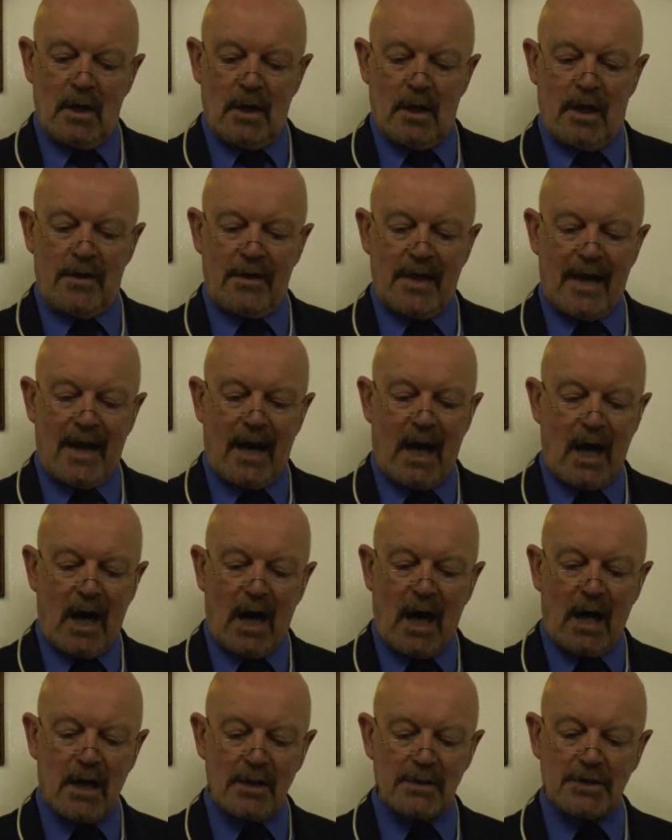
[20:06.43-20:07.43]
And their
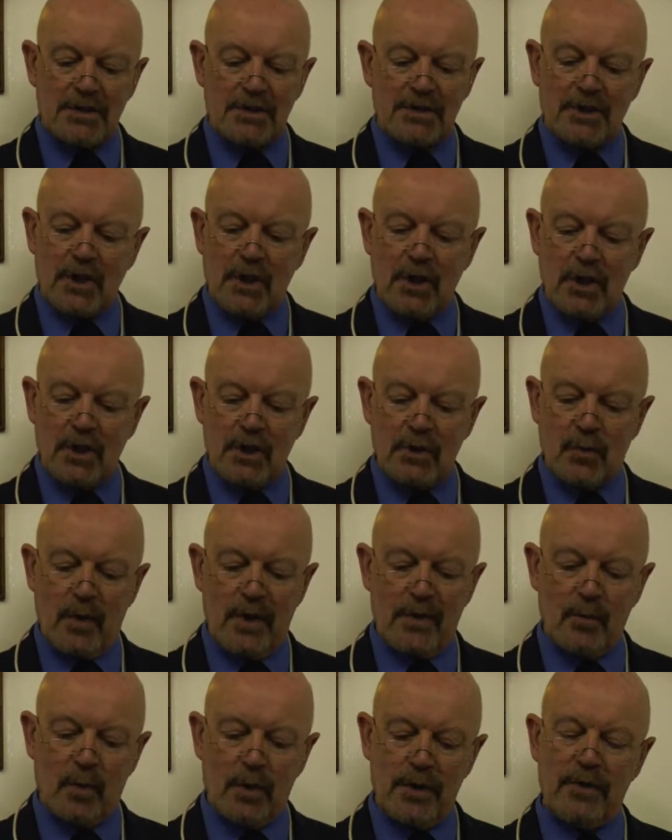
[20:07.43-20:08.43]
hearts stirred
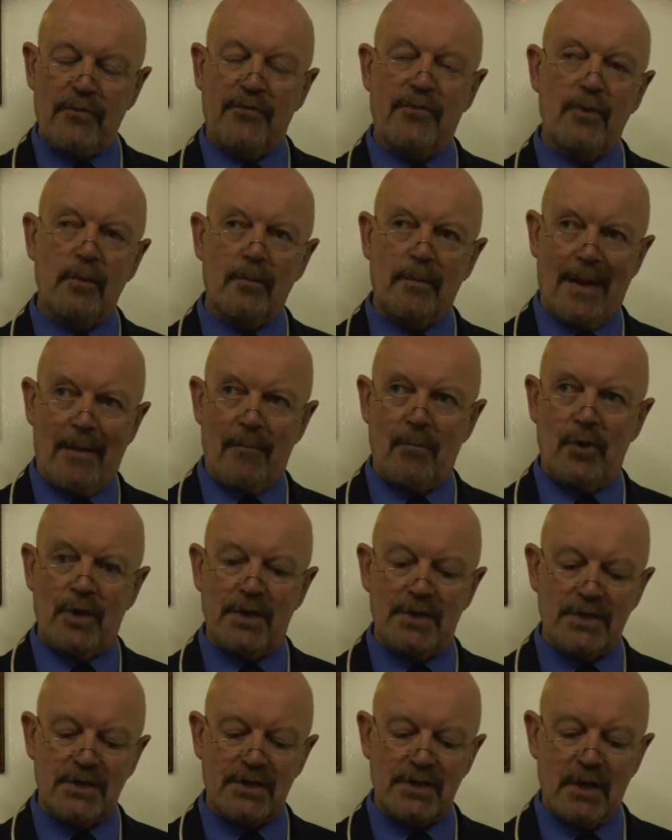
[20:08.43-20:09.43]
with wonderful
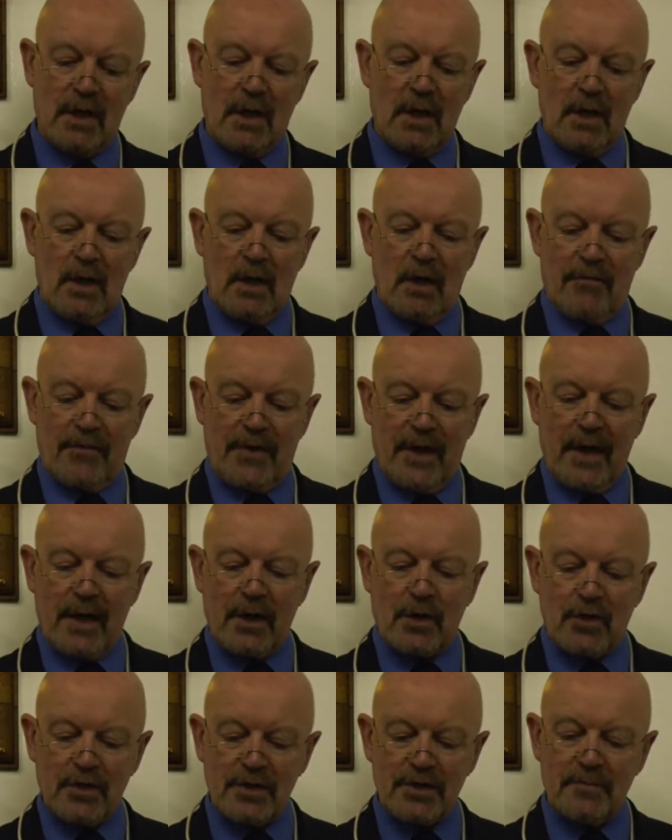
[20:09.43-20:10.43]
memories of their
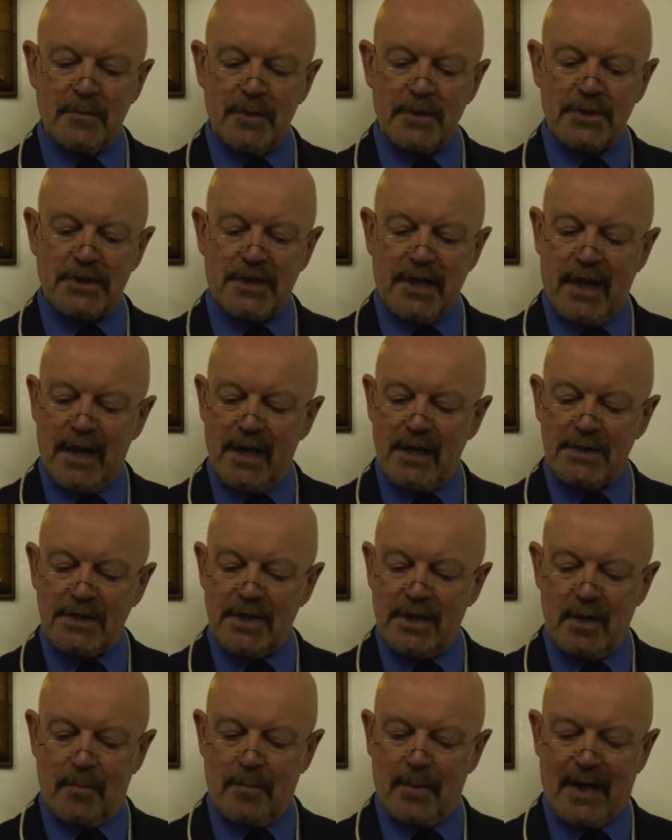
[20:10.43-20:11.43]
Christmas days
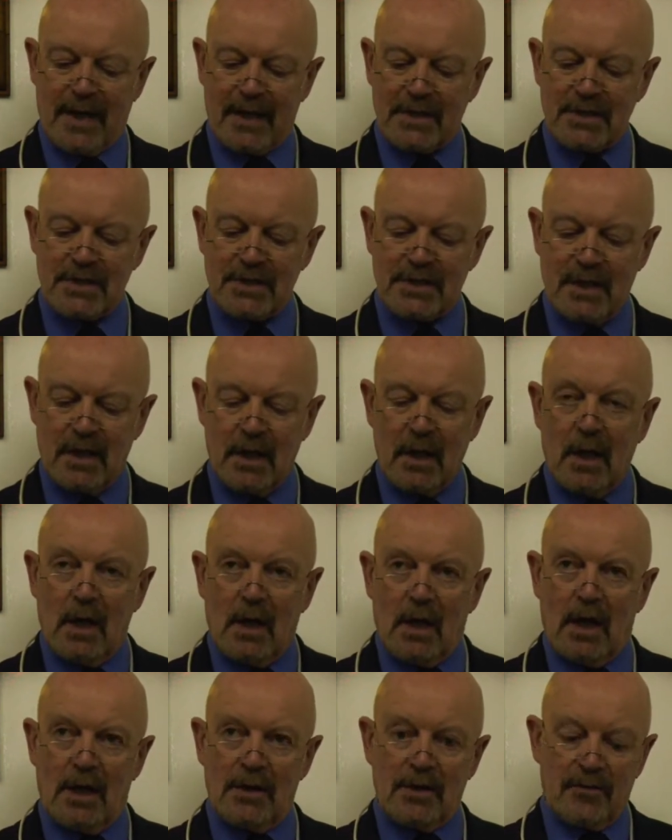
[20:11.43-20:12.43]
in the past,
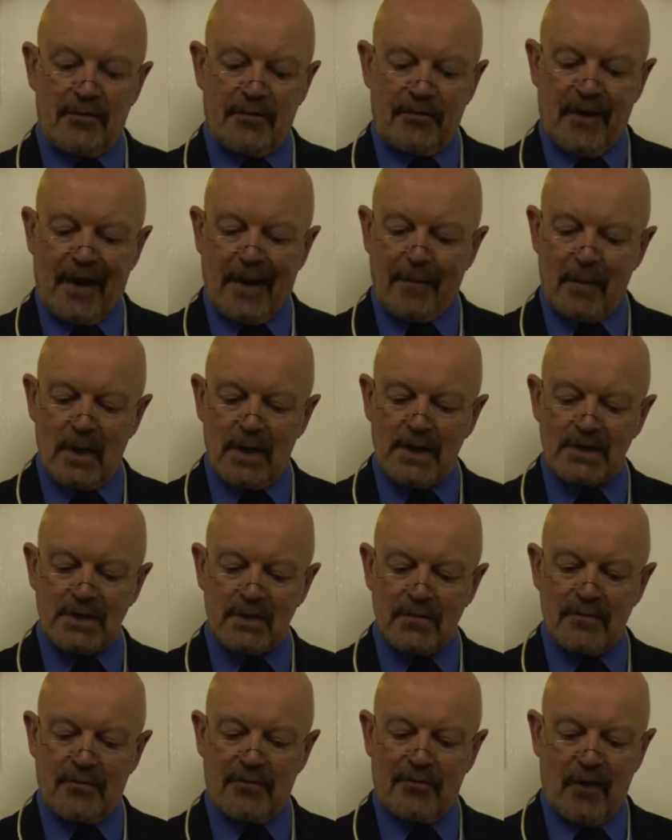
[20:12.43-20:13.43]
and the families
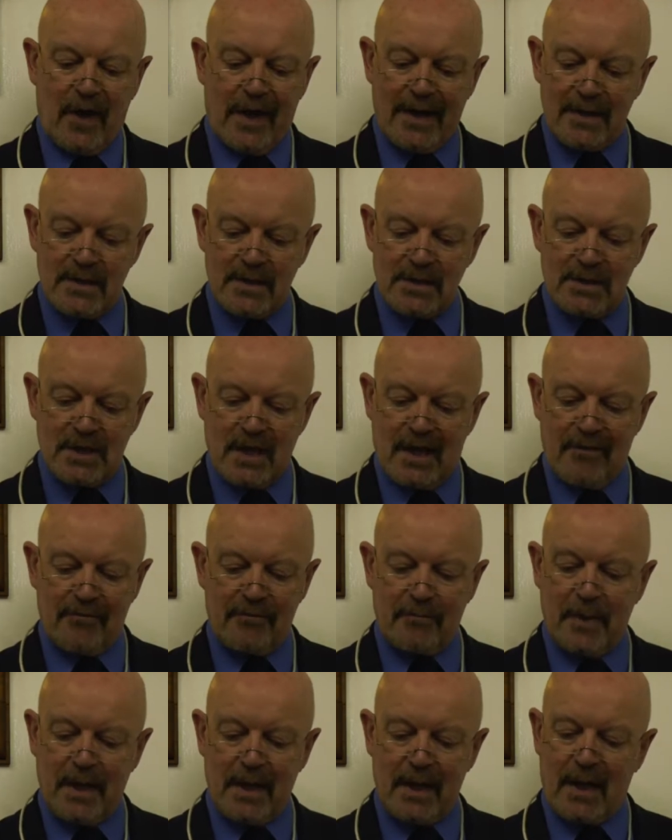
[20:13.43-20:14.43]
and friends
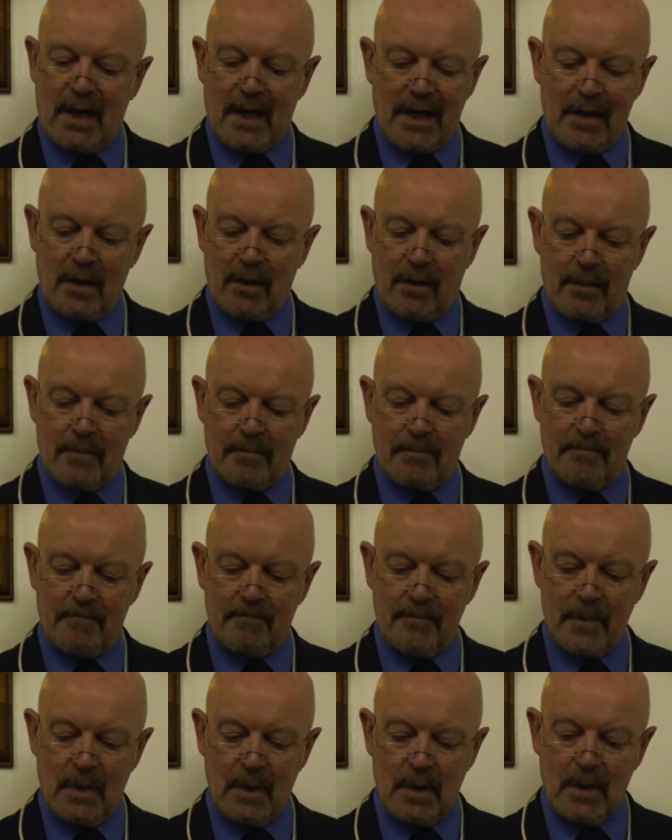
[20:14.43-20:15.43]
left behind them
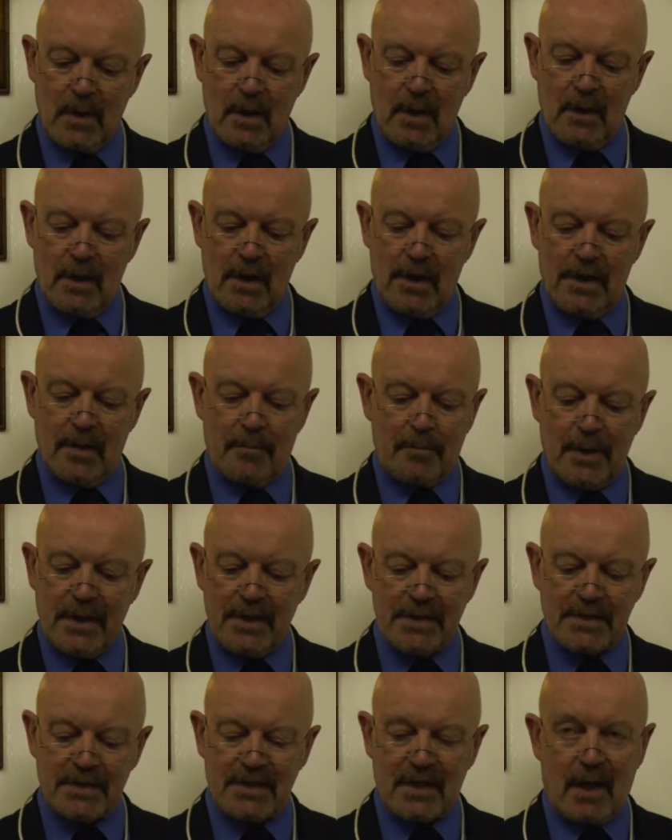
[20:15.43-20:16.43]
in a
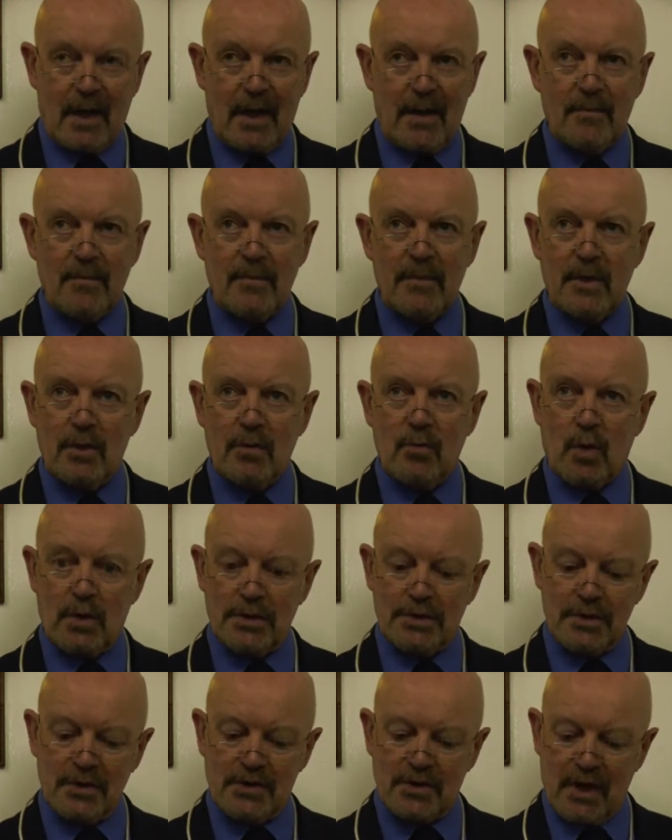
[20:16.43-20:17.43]
peacetime that
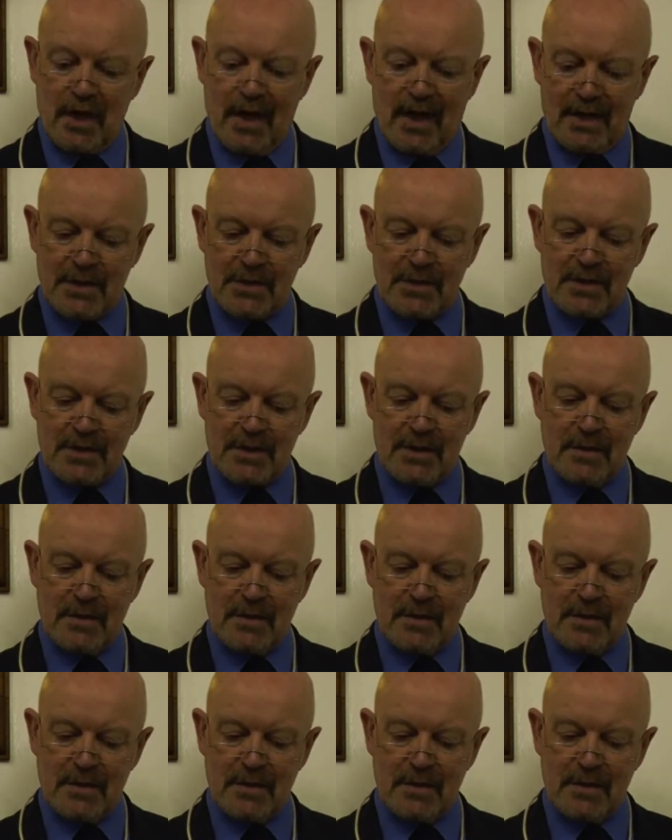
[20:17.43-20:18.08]
wasn't to last.